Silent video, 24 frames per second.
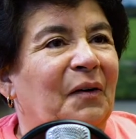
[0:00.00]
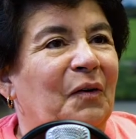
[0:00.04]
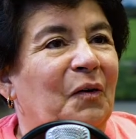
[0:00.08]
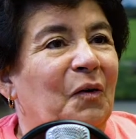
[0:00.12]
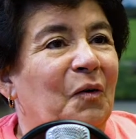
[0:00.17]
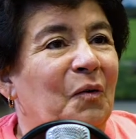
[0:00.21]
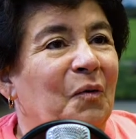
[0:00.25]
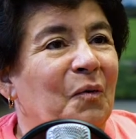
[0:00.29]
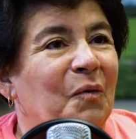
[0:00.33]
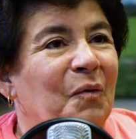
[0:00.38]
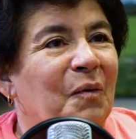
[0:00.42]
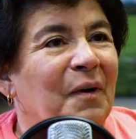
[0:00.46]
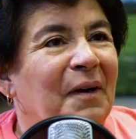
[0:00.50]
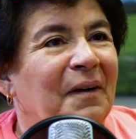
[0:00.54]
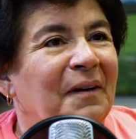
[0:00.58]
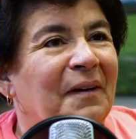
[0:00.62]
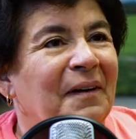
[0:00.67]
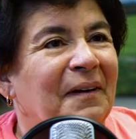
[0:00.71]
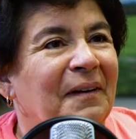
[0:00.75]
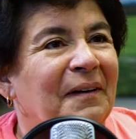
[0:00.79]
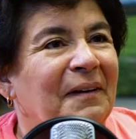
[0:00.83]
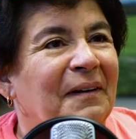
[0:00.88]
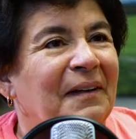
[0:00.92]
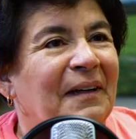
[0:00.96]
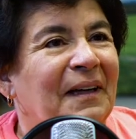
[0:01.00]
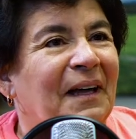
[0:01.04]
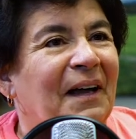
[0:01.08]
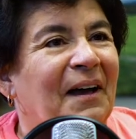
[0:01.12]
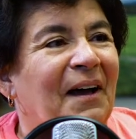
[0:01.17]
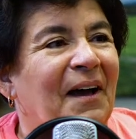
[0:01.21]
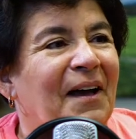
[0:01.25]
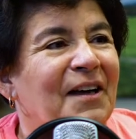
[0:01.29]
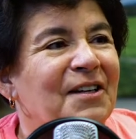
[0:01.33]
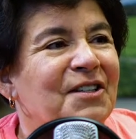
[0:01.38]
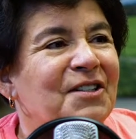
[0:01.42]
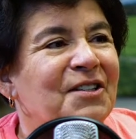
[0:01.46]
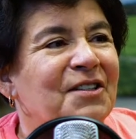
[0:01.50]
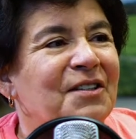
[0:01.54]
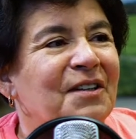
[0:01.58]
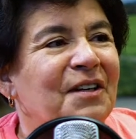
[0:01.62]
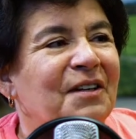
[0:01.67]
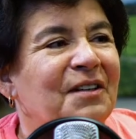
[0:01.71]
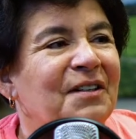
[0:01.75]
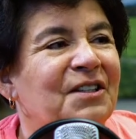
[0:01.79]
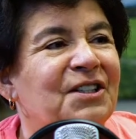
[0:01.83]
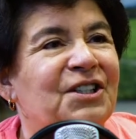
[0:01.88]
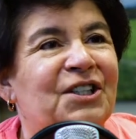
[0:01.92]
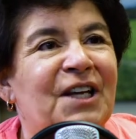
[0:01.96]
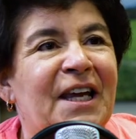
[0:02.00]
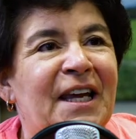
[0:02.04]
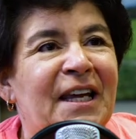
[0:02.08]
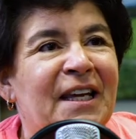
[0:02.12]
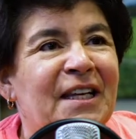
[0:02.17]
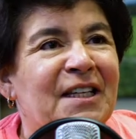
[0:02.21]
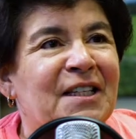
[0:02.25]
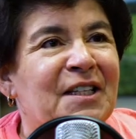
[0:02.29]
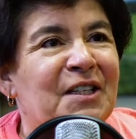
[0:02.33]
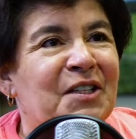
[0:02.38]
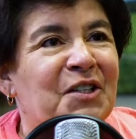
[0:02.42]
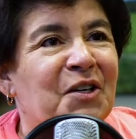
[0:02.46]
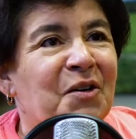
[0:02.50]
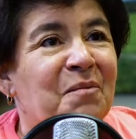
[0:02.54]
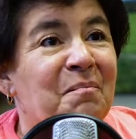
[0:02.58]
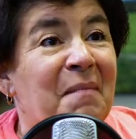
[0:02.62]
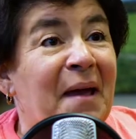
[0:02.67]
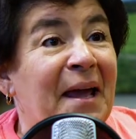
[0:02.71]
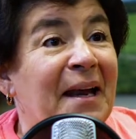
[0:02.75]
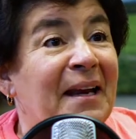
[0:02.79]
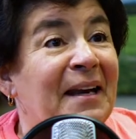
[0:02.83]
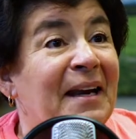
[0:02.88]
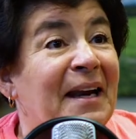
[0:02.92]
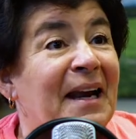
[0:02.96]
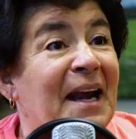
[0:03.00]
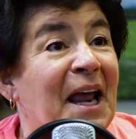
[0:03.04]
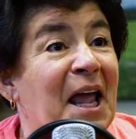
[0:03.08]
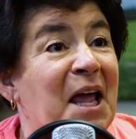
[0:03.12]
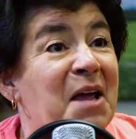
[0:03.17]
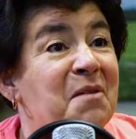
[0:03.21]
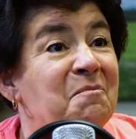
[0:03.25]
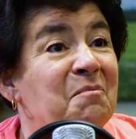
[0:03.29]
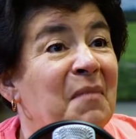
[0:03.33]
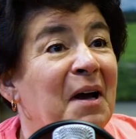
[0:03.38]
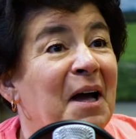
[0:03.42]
Oh, gosh, Jinx is her maiden name.